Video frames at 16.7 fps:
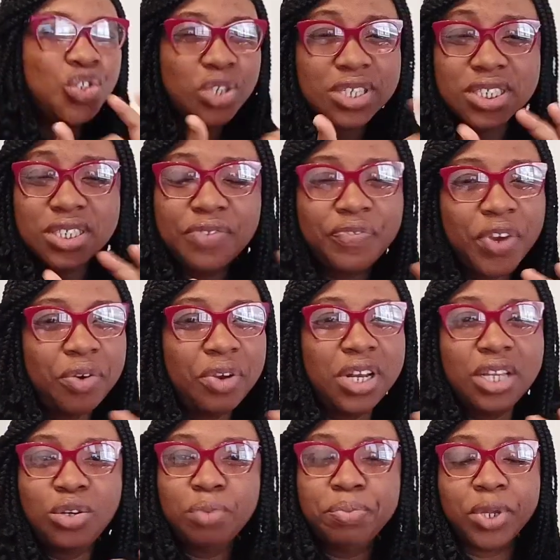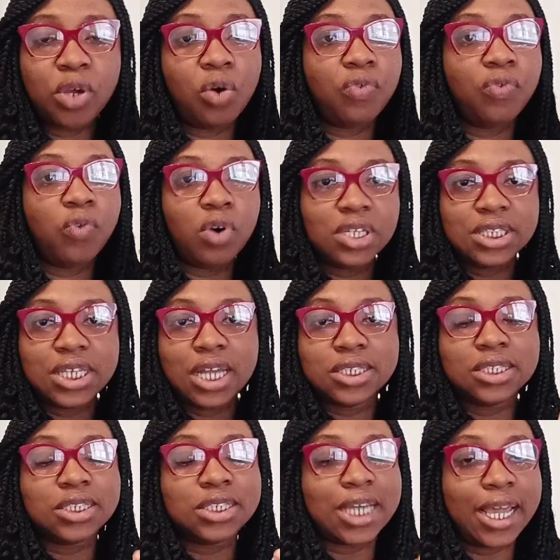just a very little bit of
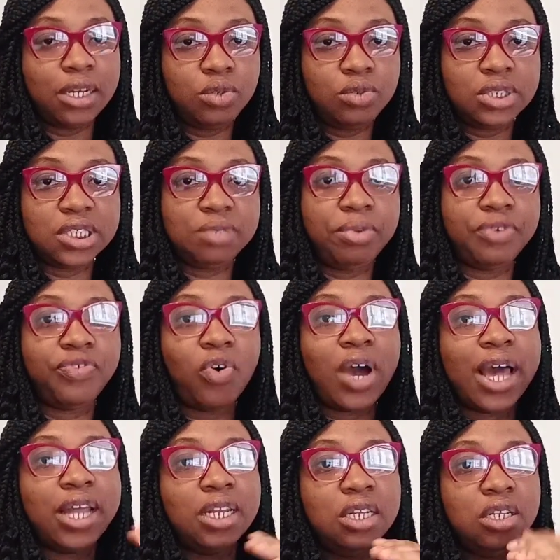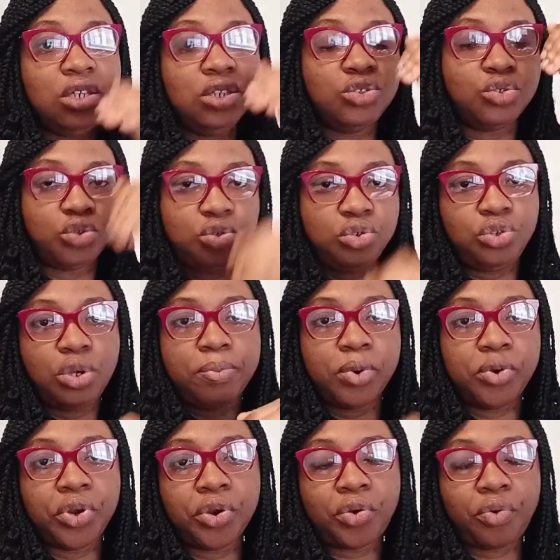water to dilute it before adding it to
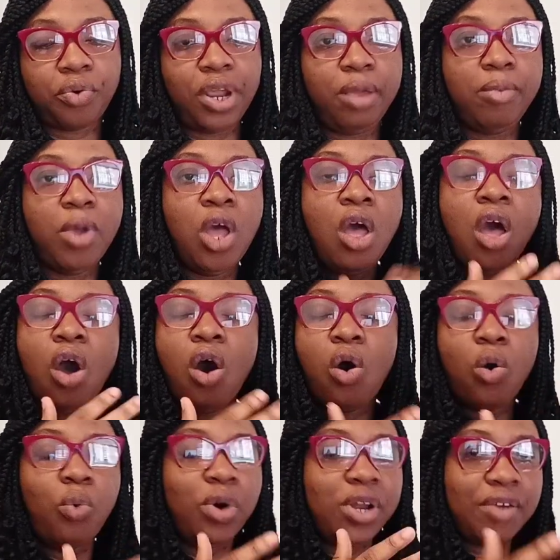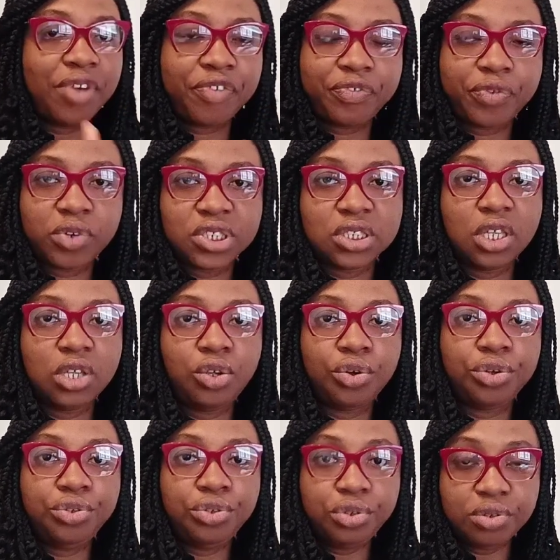your buttercream or whatever first
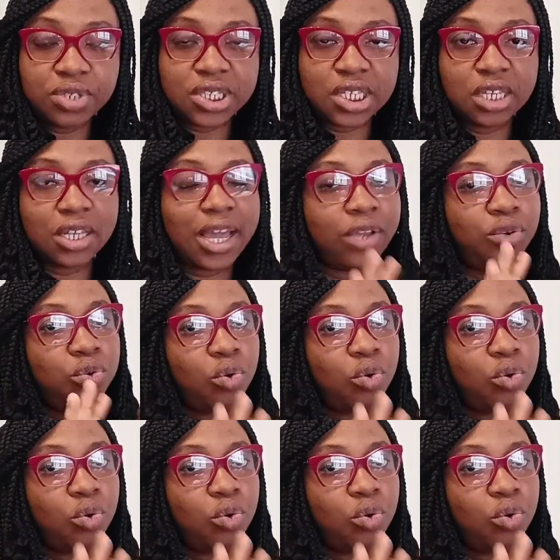thing you're using.